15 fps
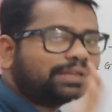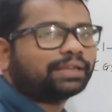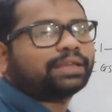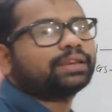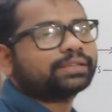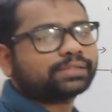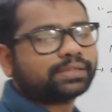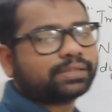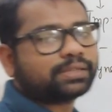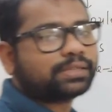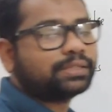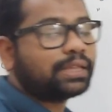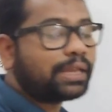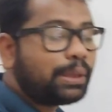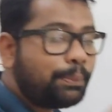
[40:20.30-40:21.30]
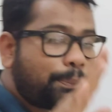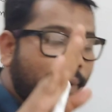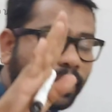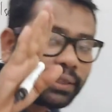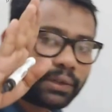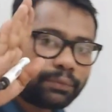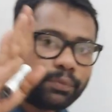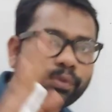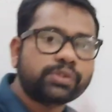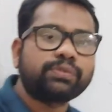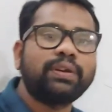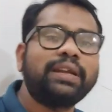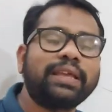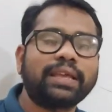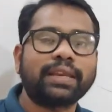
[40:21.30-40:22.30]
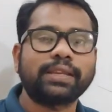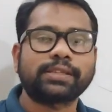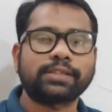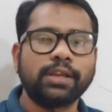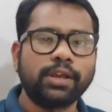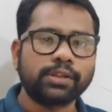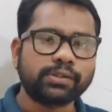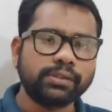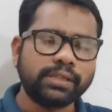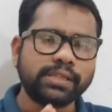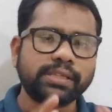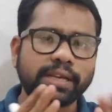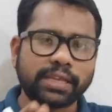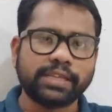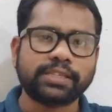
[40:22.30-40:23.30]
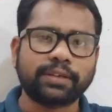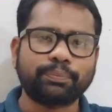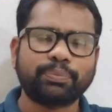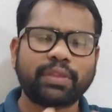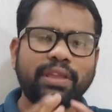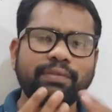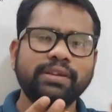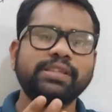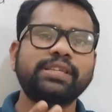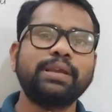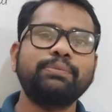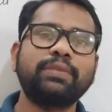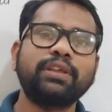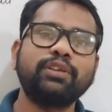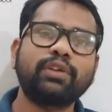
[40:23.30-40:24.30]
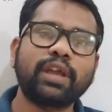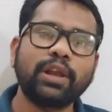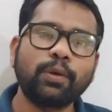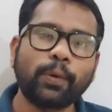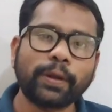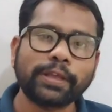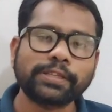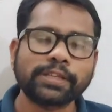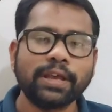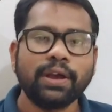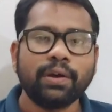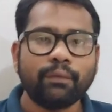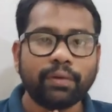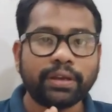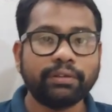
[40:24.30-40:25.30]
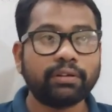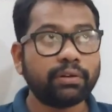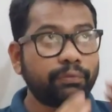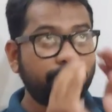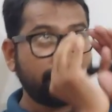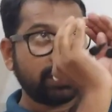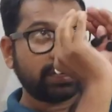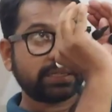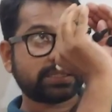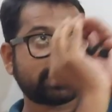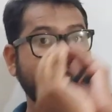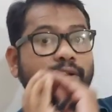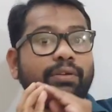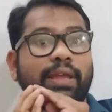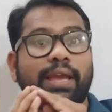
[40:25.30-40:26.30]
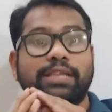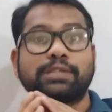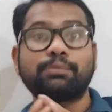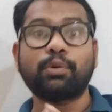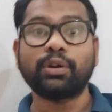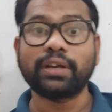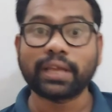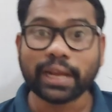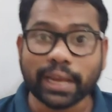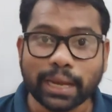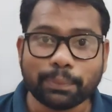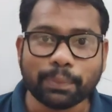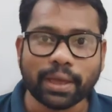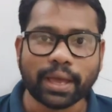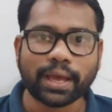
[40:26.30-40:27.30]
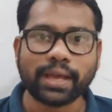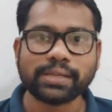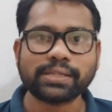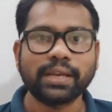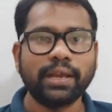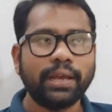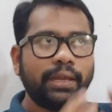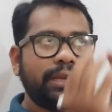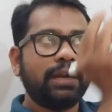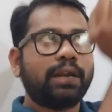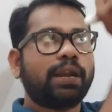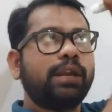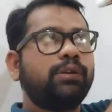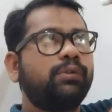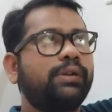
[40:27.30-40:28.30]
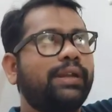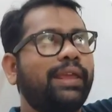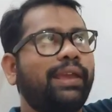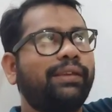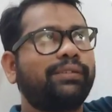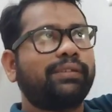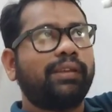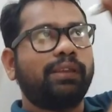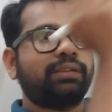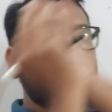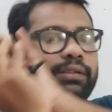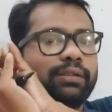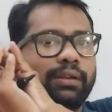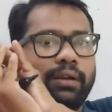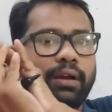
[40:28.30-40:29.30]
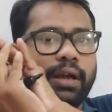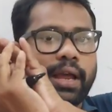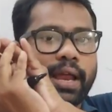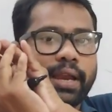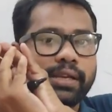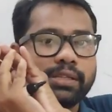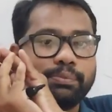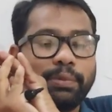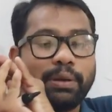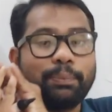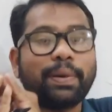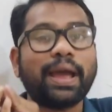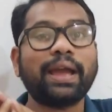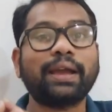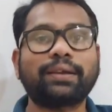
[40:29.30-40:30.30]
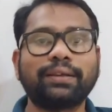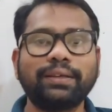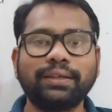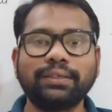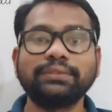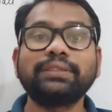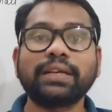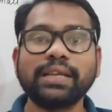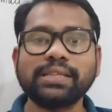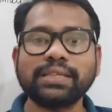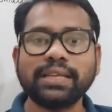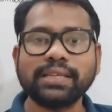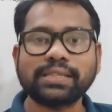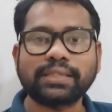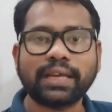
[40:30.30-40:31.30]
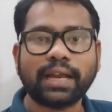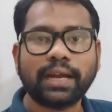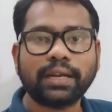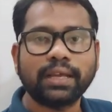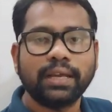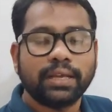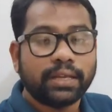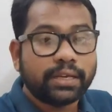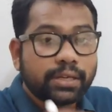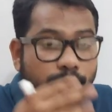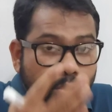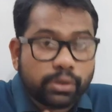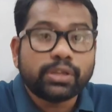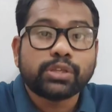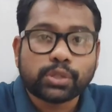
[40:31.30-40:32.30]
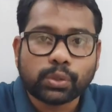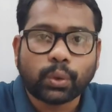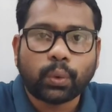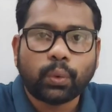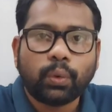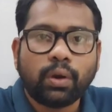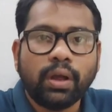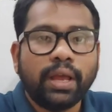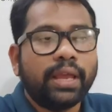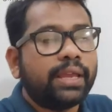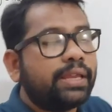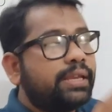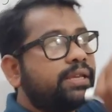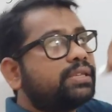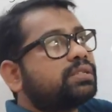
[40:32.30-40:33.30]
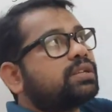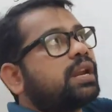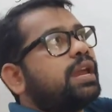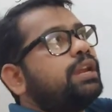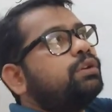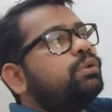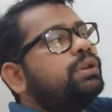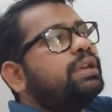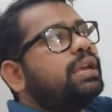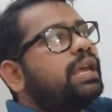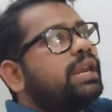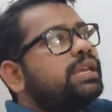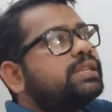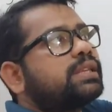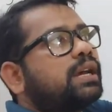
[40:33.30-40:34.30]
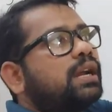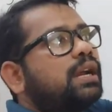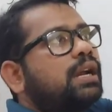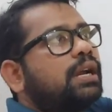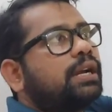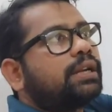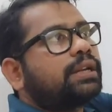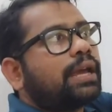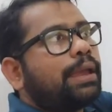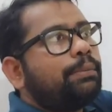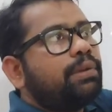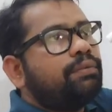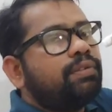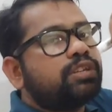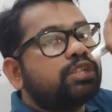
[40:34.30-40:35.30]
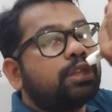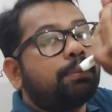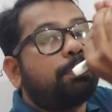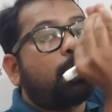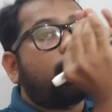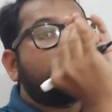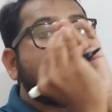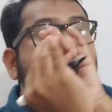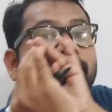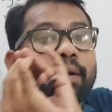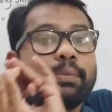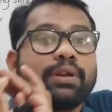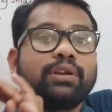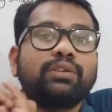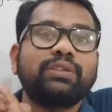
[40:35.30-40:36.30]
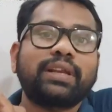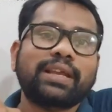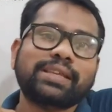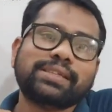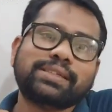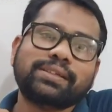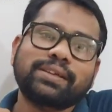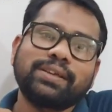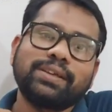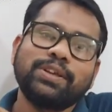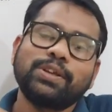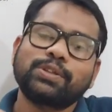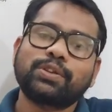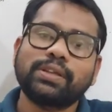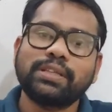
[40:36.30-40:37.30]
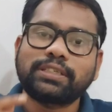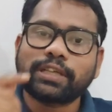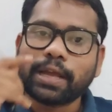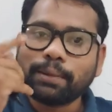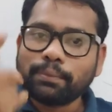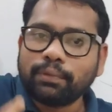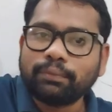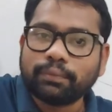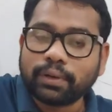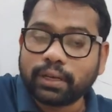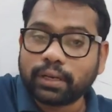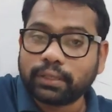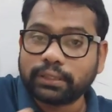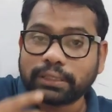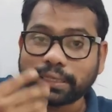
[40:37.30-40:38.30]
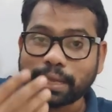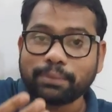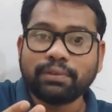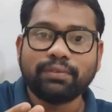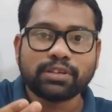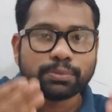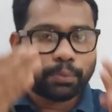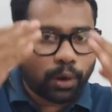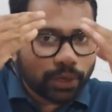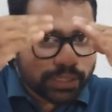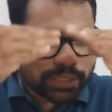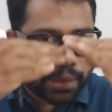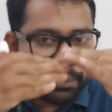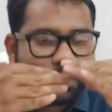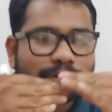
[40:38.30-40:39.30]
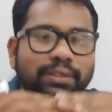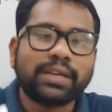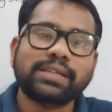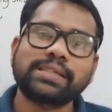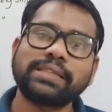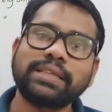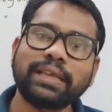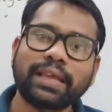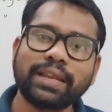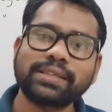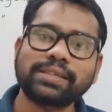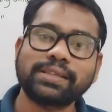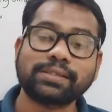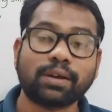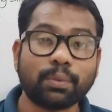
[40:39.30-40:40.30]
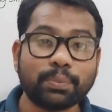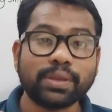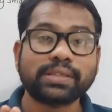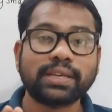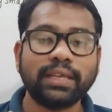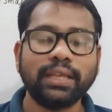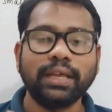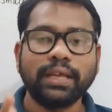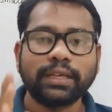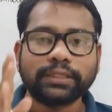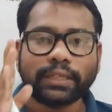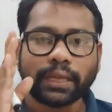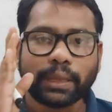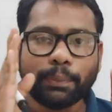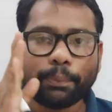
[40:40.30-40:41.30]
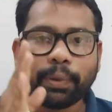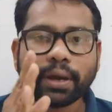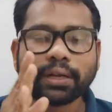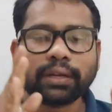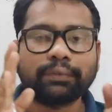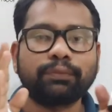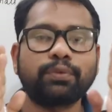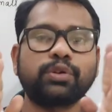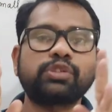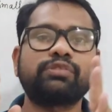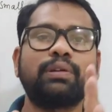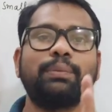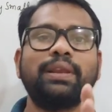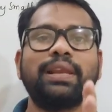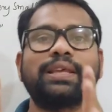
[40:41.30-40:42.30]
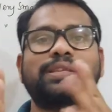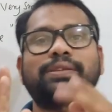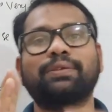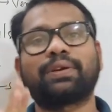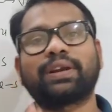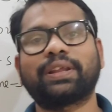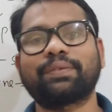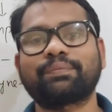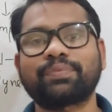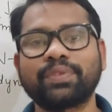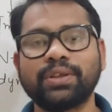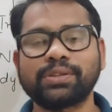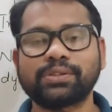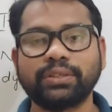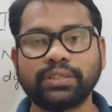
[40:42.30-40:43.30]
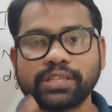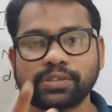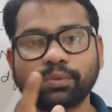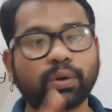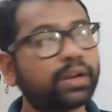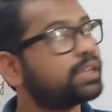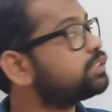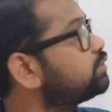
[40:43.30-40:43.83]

decreases. The impact of force will decrease. So this is the reason. Even same thing you can notice whenever a fielder is trying to catch a ball in a cricket match, he'll try to take his hands bit back. The reason is that in doing so, he is trying to increase the time in which the ball is coming to the rest. So as the time in which ball is coming to the rest is increases, obviously the impact of force will be lesser only. So this is what